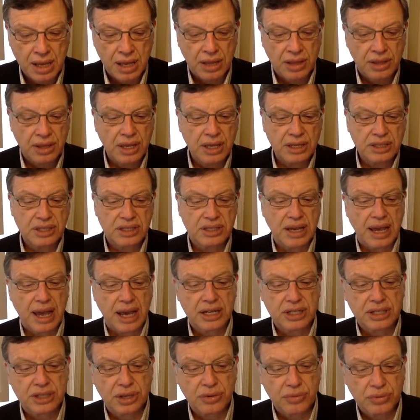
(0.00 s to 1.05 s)
This
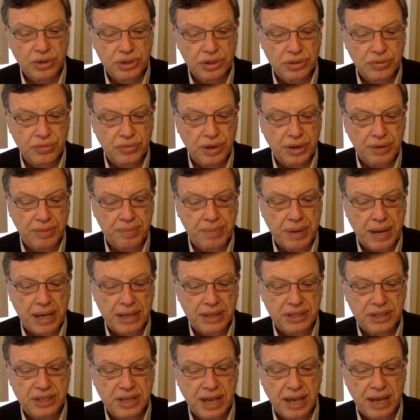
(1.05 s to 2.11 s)
actually was written by
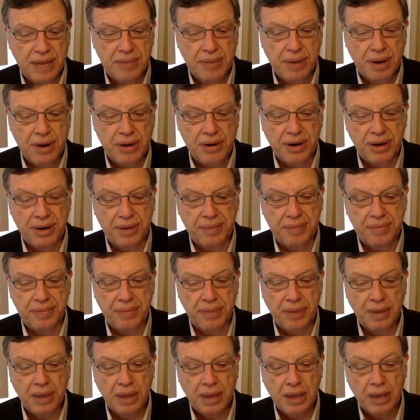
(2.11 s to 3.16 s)
Sam Harnett,
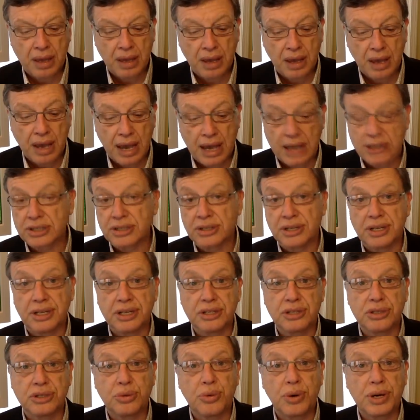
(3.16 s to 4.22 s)
actually
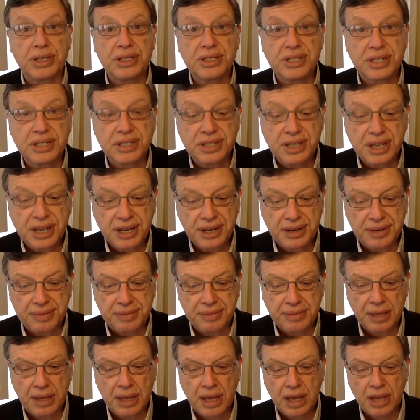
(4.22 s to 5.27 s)
in 2016.
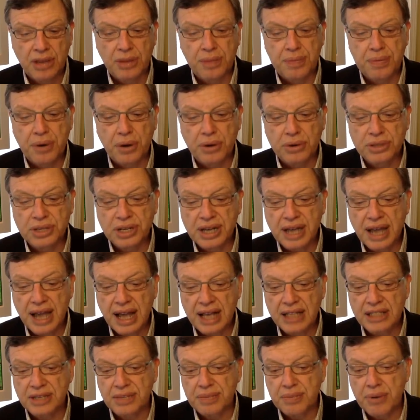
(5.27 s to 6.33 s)
The pros and
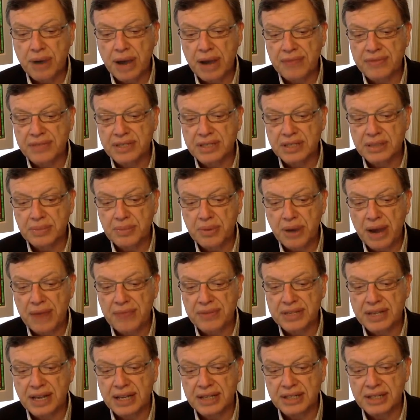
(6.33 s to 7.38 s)
cons of
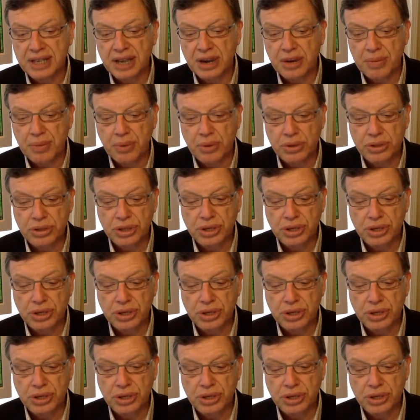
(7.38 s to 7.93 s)
privatizing airport